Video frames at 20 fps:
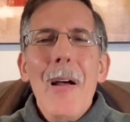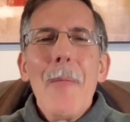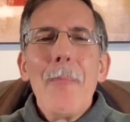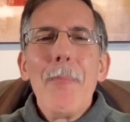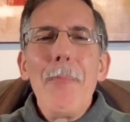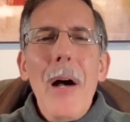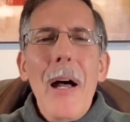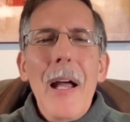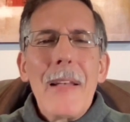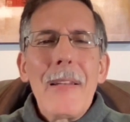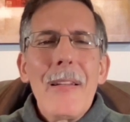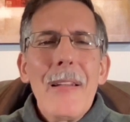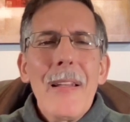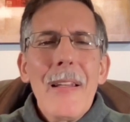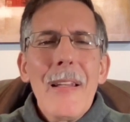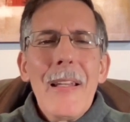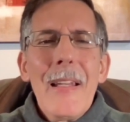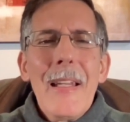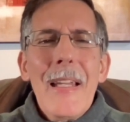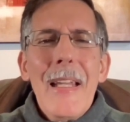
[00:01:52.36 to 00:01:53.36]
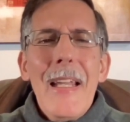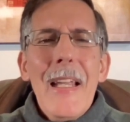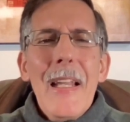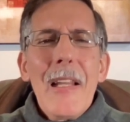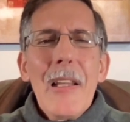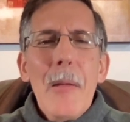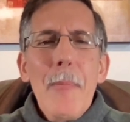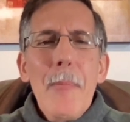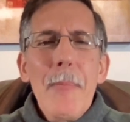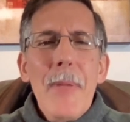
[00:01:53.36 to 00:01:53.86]
But
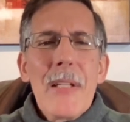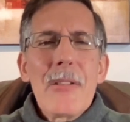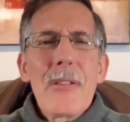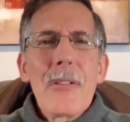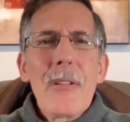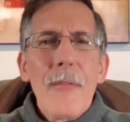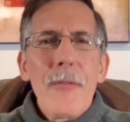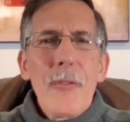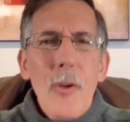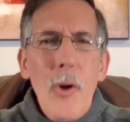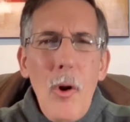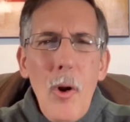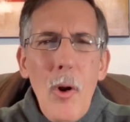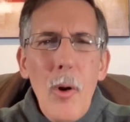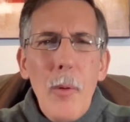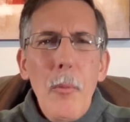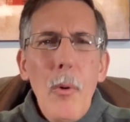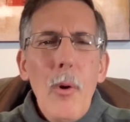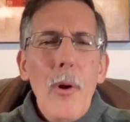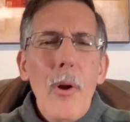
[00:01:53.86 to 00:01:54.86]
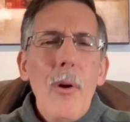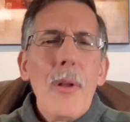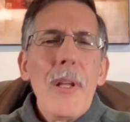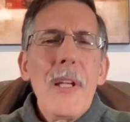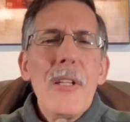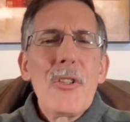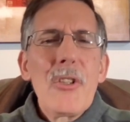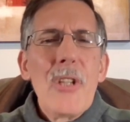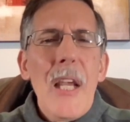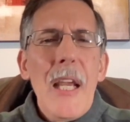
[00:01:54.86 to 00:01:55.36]
in the midst of turmoil
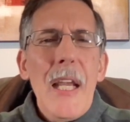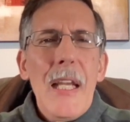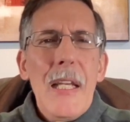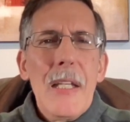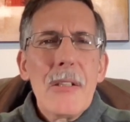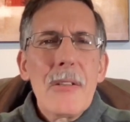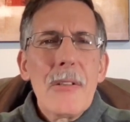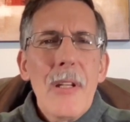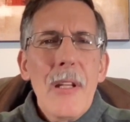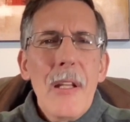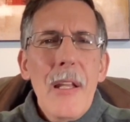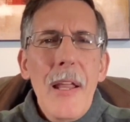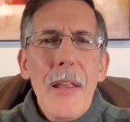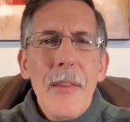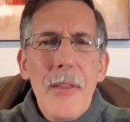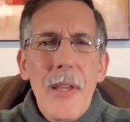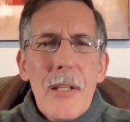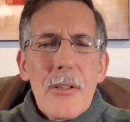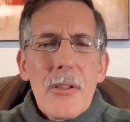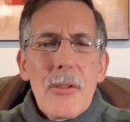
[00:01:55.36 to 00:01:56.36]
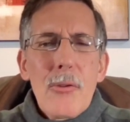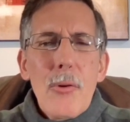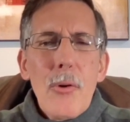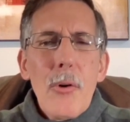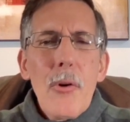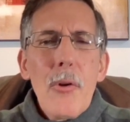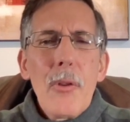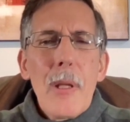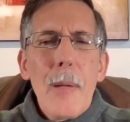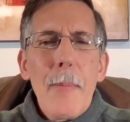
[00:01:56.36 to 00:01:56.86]
and change, this
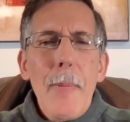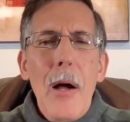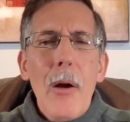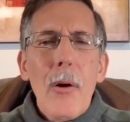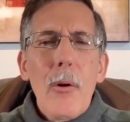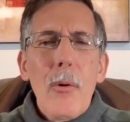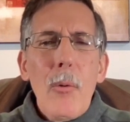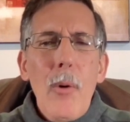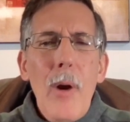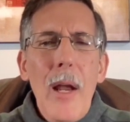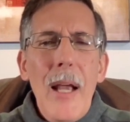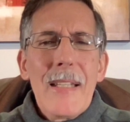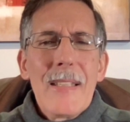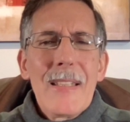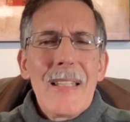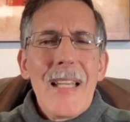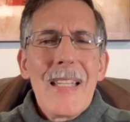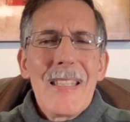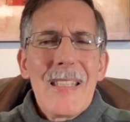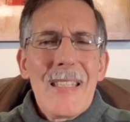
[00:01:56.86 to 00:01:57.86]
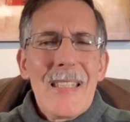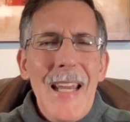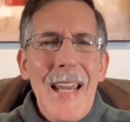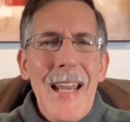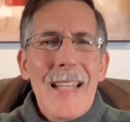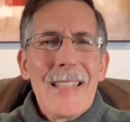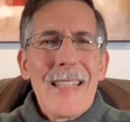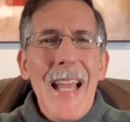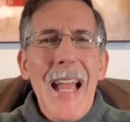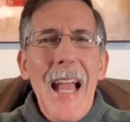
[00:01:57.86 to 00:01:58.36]
truth about Christ
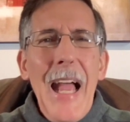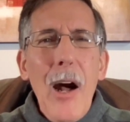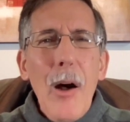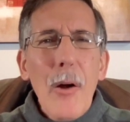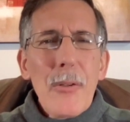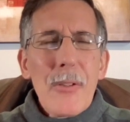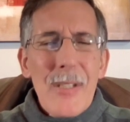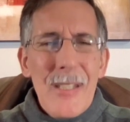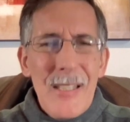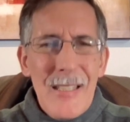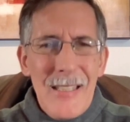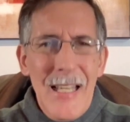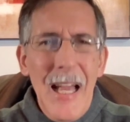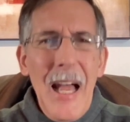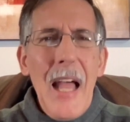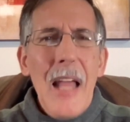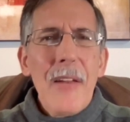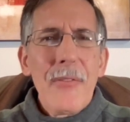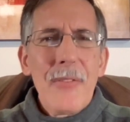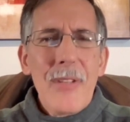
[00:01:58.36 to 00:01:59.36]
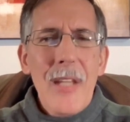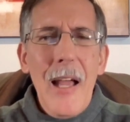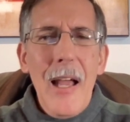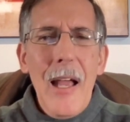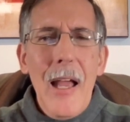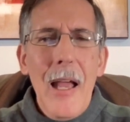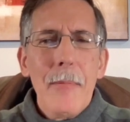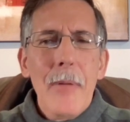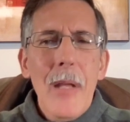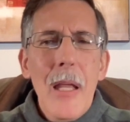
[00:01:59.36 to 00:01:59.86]
stands outside of
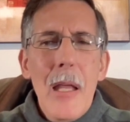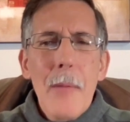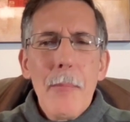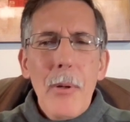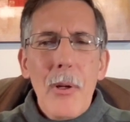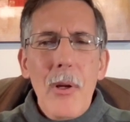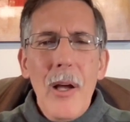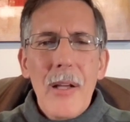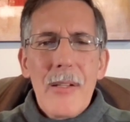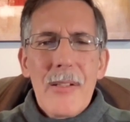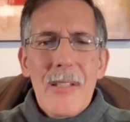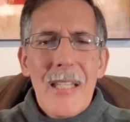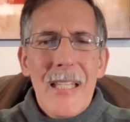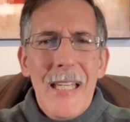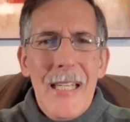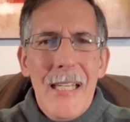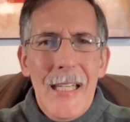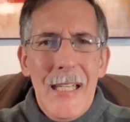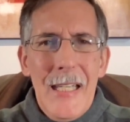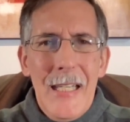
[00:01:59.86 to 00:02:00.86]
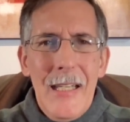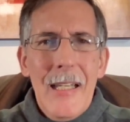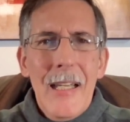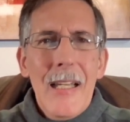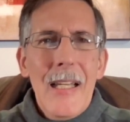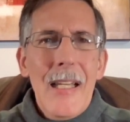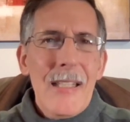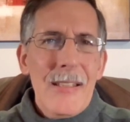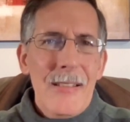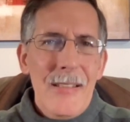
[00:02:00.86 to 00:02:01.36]
time because he
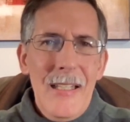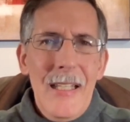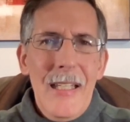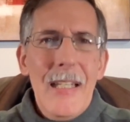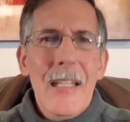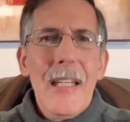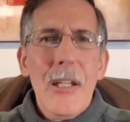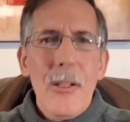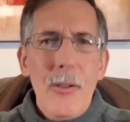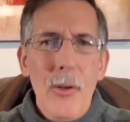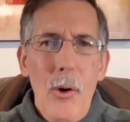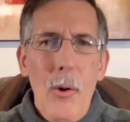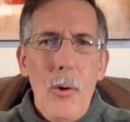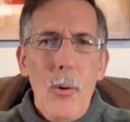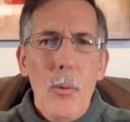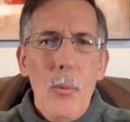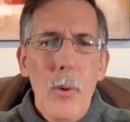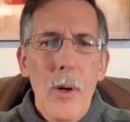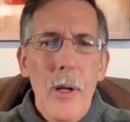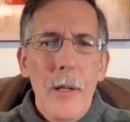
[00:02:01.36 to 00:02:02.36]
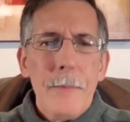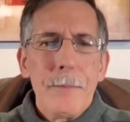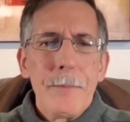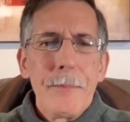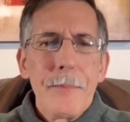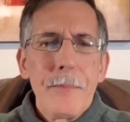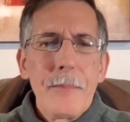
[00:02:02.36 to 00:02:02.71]
is the eternal one.